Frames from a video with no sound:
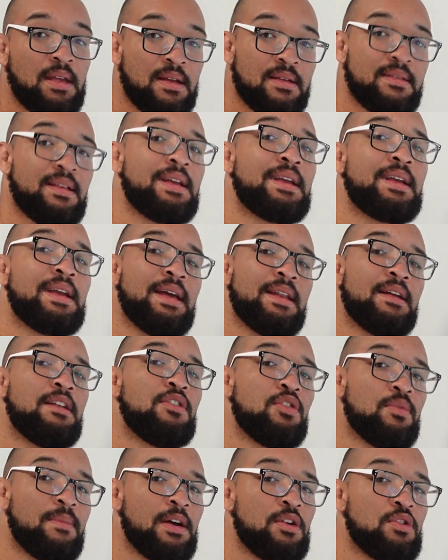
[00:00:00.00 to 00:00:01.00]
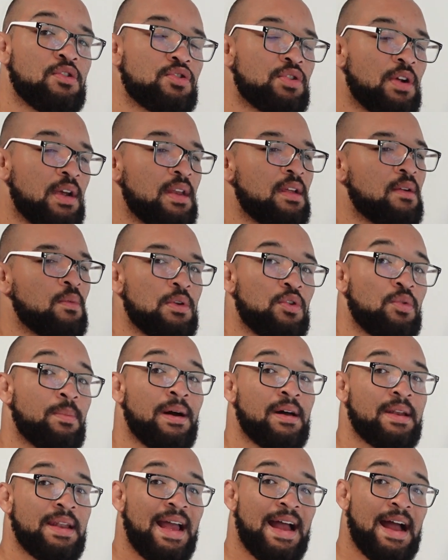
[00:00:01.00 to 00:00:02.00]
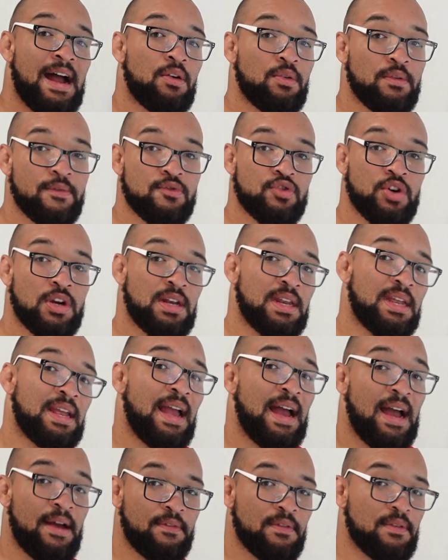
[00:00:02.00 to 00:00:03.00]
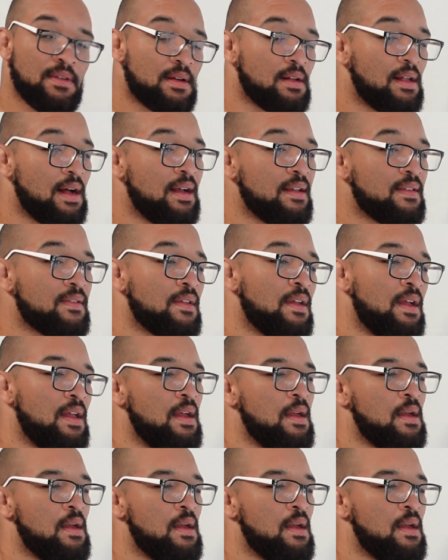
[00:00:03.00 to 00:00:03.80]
because I can kind of do my own training. We do about an hour of training after the class